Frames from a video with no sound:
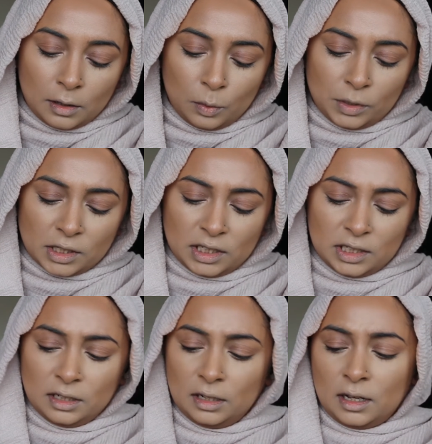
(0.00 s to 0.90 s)
which I
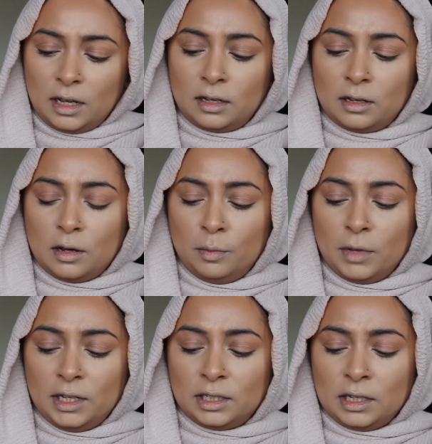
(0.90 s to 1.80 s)
didn't like on
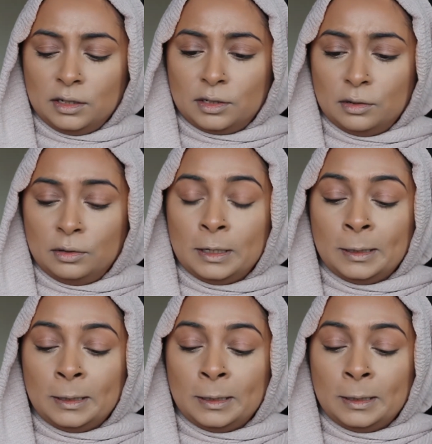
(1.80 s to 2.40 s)
my skin tone.